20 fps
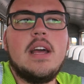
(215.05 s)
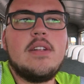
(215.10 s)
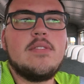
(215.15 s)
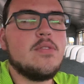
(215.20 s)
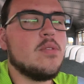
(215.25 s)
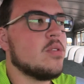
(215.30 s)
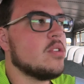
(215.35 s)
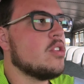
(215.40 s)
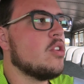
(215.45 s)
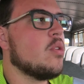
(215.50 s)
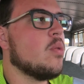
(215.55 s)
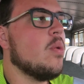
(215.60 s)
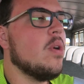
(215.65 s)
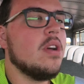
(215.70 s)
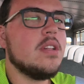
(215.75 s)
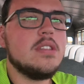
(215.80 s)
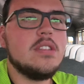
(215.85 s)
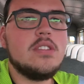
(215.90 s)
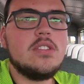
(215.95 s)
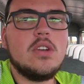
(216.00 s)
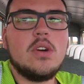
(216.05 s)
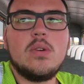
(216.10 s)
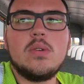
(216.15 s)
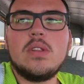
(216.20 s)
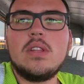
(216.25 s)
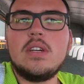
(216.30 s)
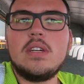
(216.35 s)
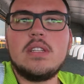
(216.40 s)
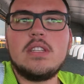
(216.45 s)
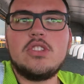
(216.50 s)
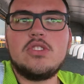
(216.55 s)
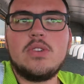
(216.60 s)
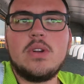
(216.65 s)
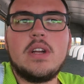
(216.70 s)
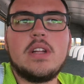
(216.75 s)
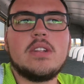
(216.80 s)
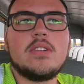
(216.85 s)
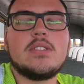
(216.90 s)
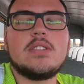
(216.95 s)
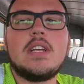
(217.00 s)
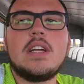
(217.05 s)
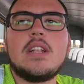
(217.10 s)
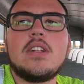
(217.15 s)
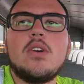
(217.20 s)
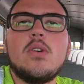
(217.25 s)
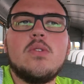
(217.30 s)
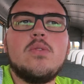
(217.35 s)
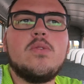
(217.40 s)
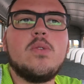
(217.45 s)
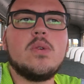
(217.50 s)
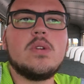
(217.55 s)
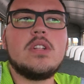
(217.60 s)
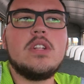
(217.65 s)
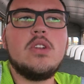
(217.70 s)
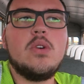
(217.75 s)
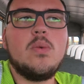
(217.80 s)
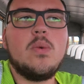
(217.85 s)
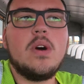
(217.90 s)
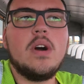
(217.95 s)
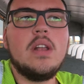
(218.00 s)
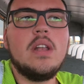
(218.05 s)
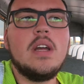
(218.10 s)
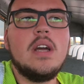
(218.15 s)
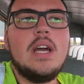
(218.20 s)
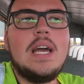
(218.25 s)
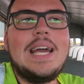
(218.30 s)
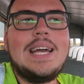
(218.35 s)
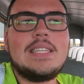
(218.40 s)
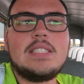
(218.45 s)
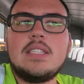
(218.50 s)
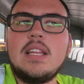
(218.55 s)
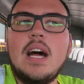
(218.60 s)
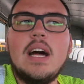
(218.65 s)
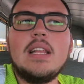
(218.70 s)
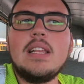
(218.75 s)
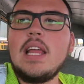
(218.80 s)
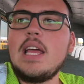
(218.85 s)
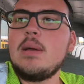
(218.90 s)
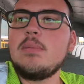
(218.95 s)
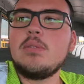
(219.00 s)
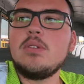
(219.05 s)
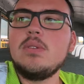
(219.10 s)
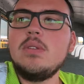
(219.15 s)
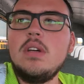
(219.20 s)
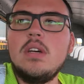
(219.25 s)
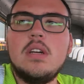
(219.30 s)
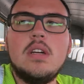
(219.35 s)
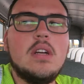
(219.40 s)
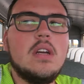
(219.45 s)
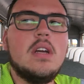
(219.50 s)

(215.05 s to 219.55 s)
And 1401. So the trainer said, go to 1401. It's not labeled.